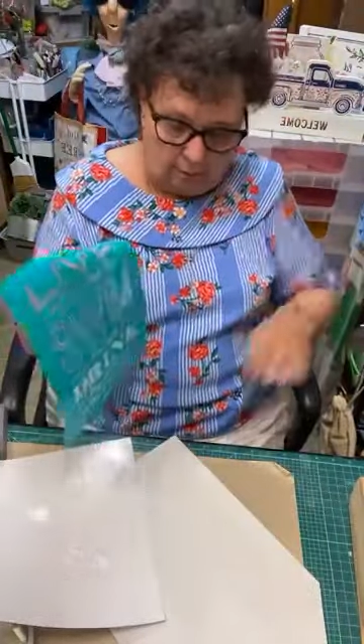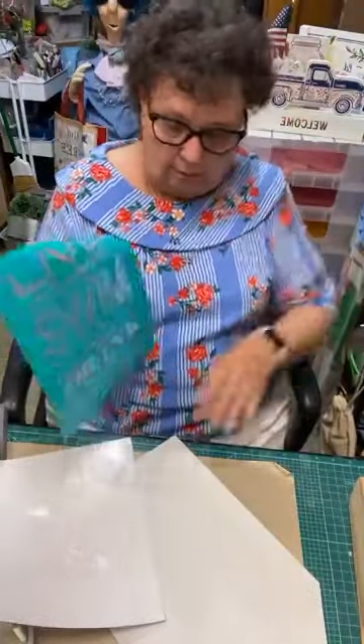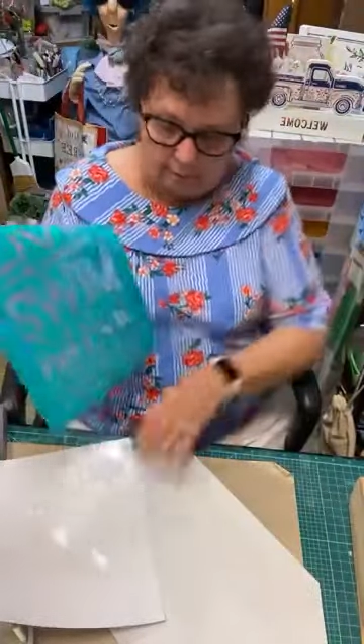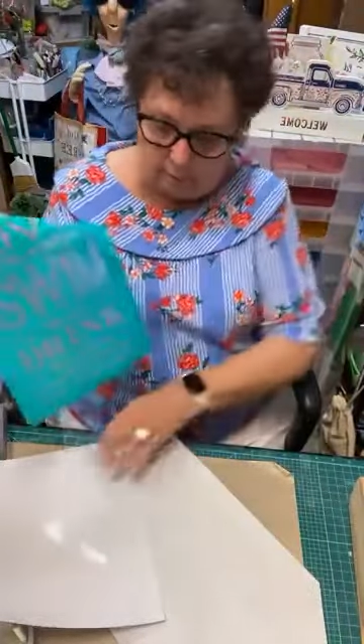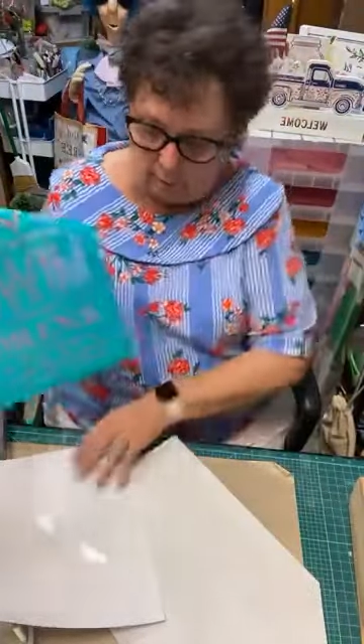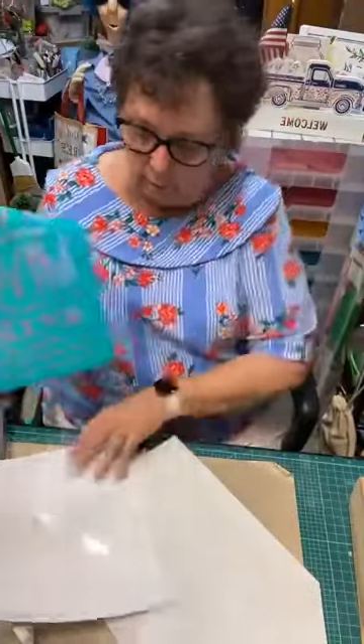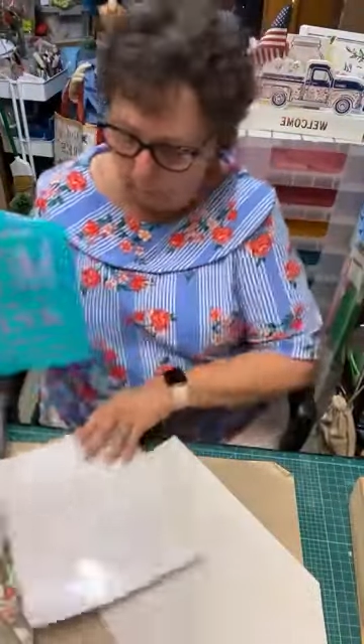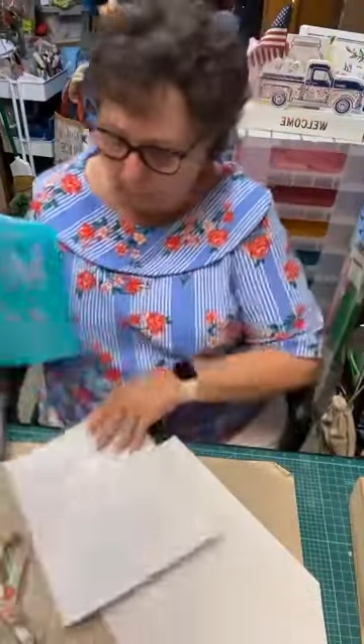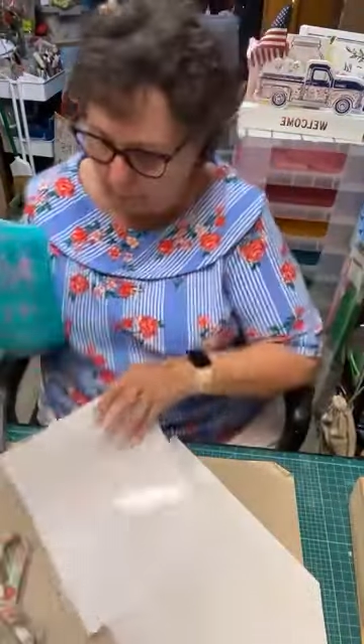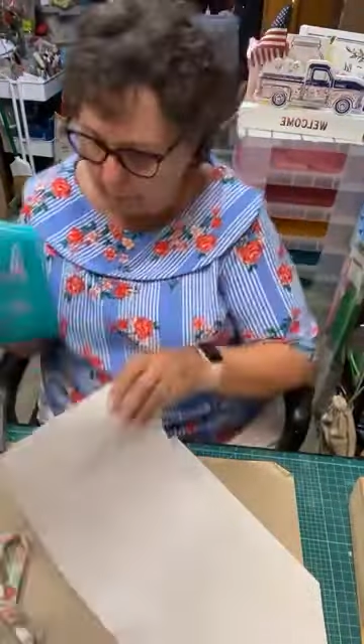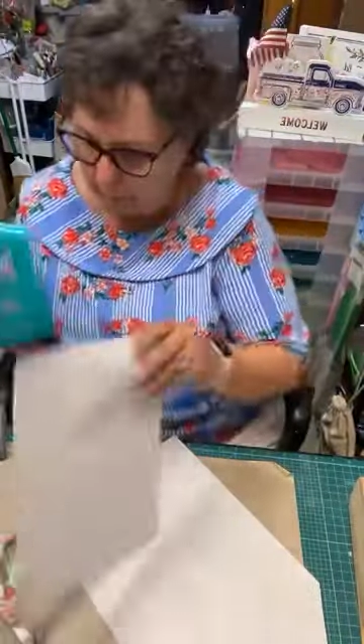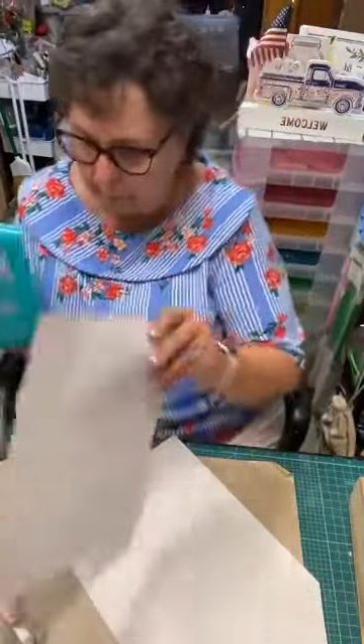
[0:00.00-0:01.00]
So
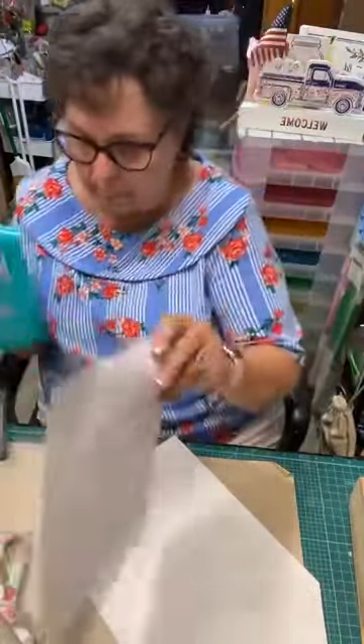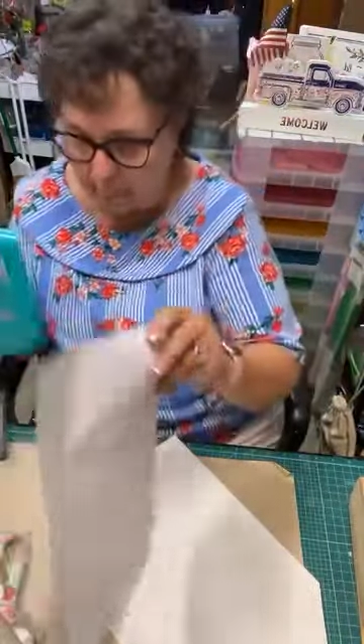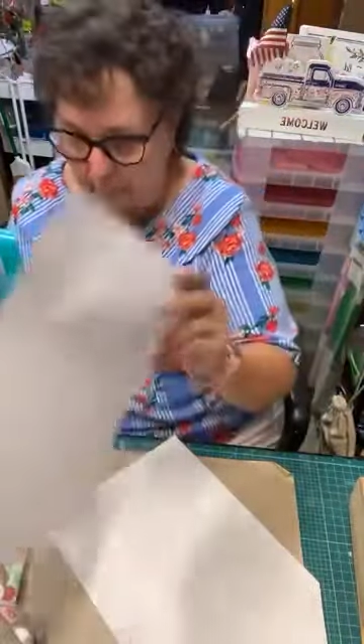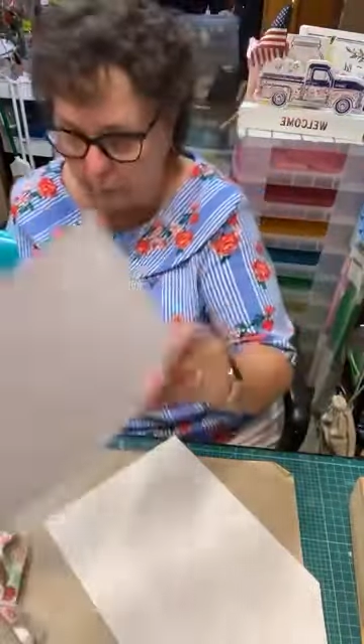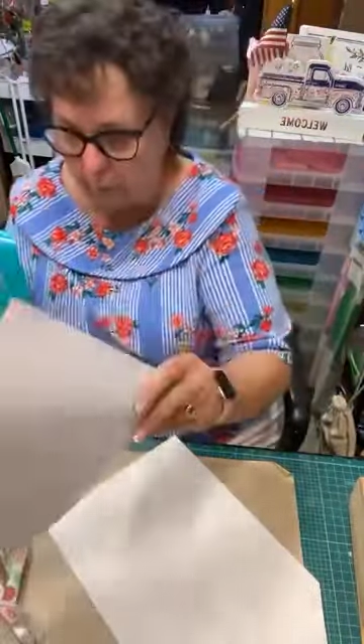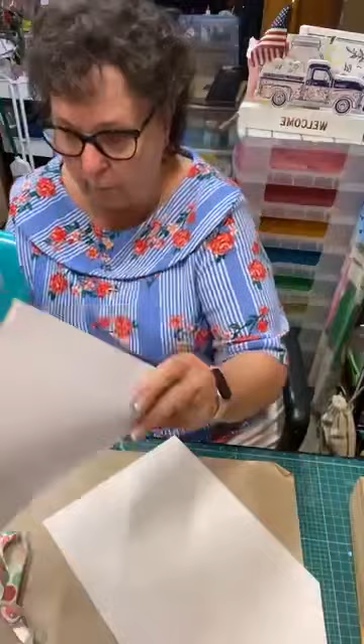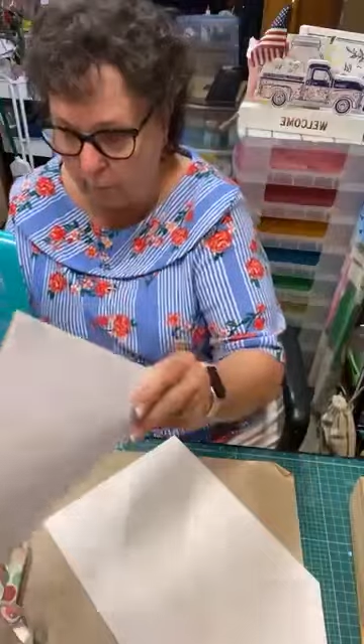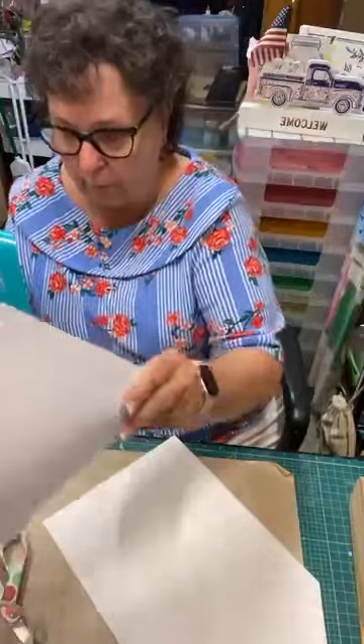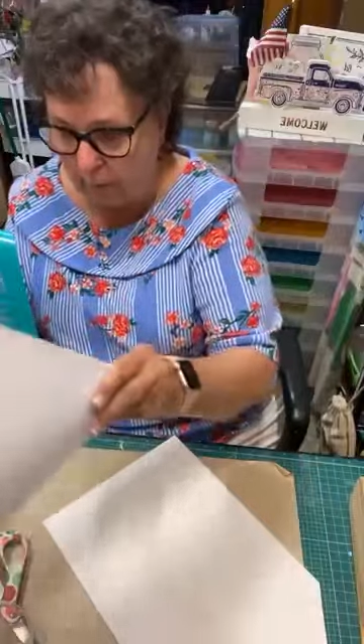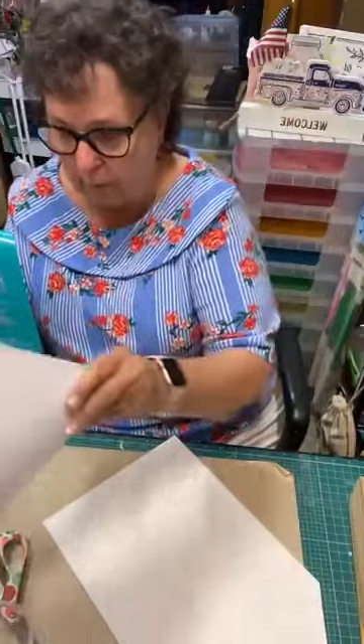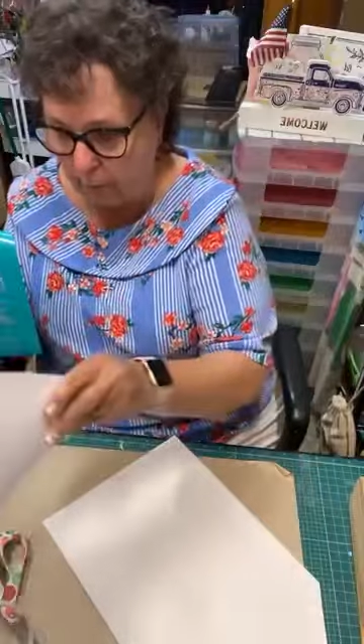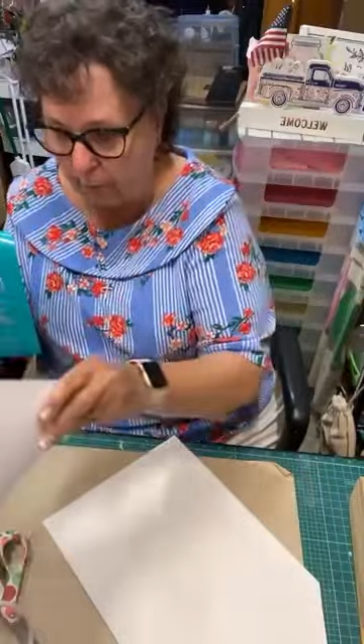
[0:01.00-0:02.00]
this is going to
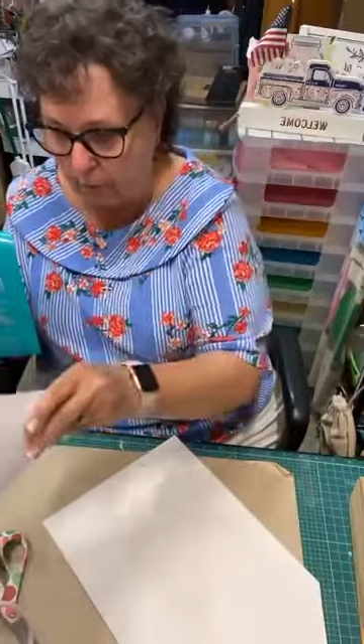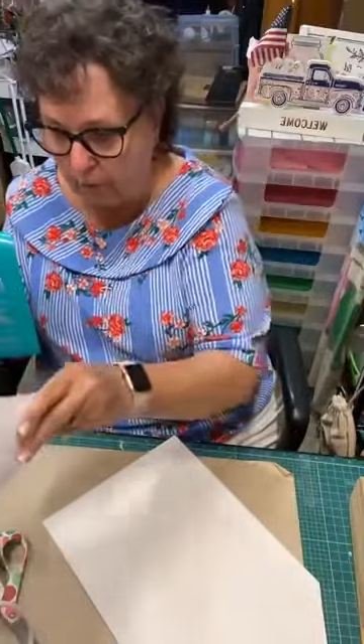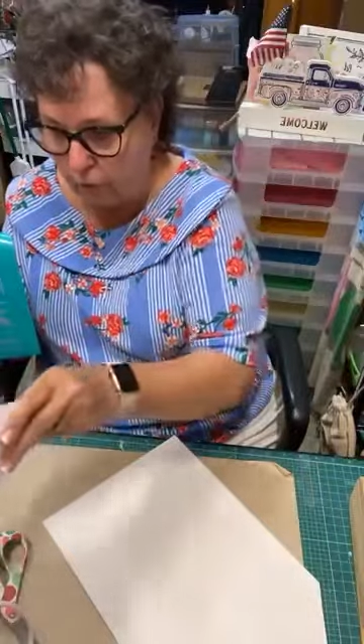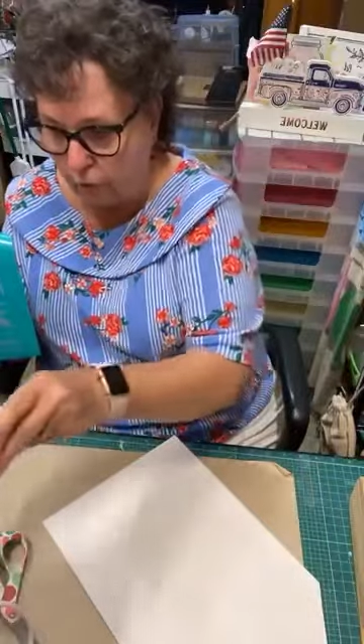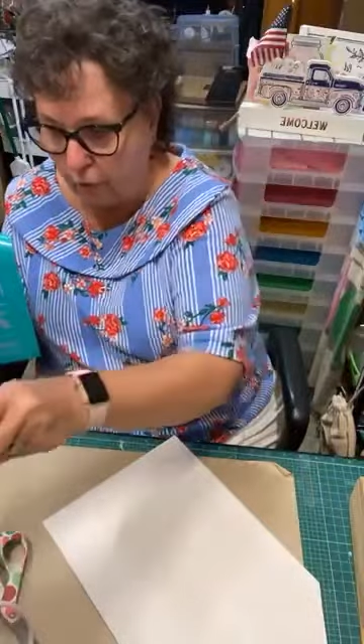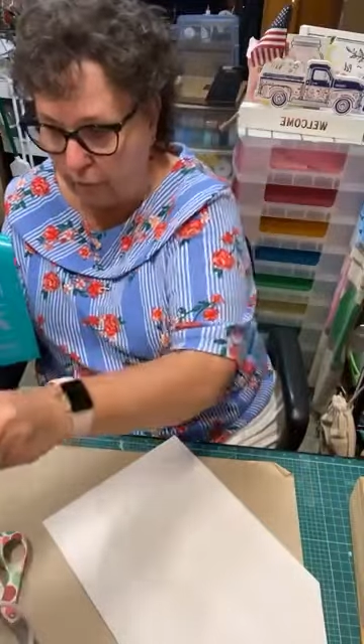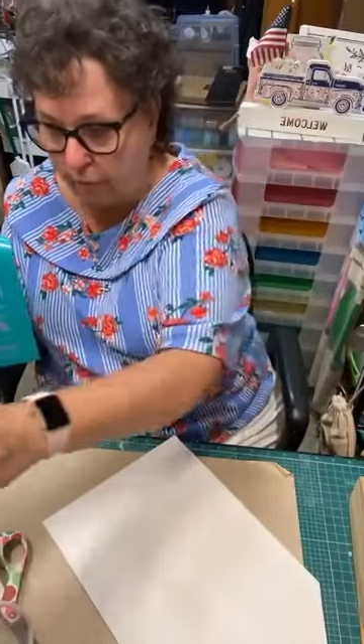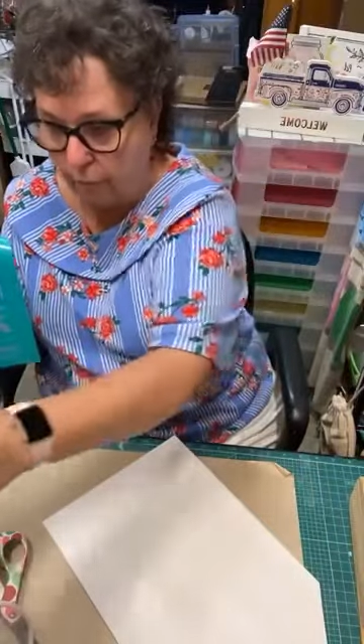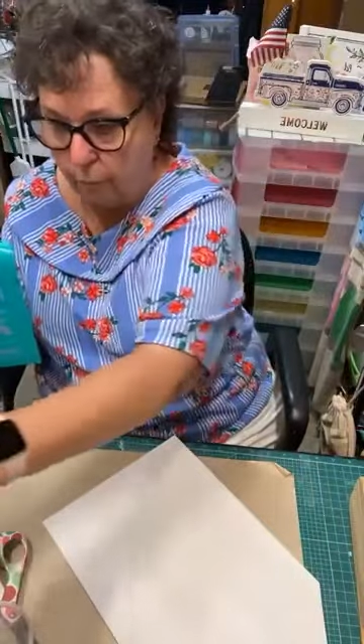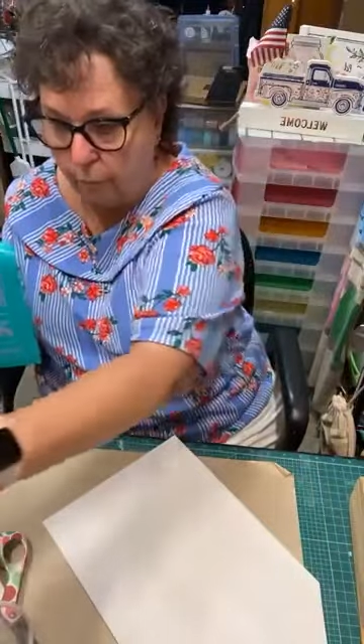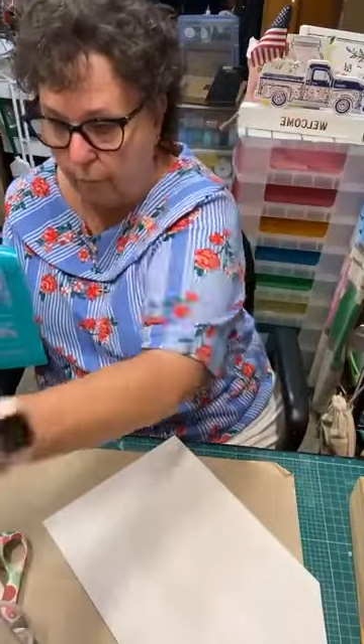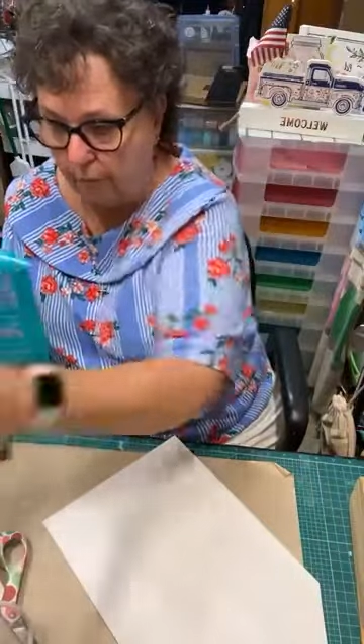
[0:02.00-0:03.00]
be a pretty
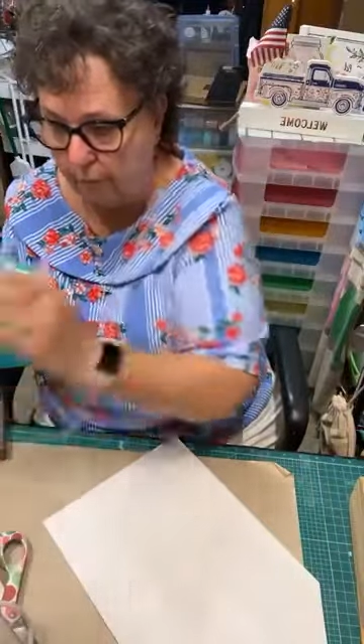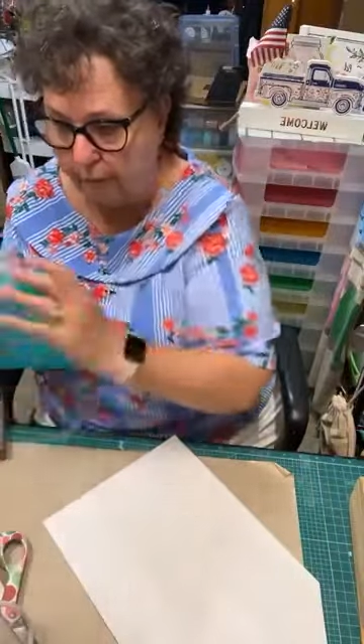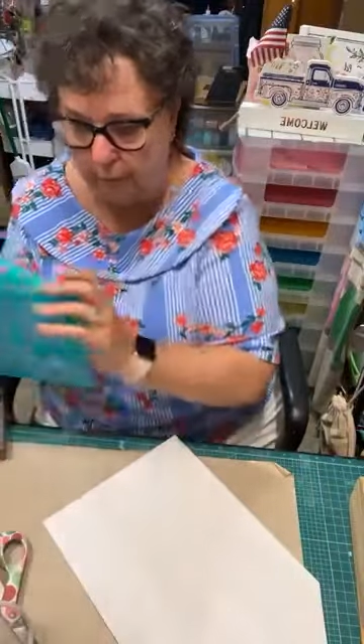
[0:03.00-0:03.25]
straightforward,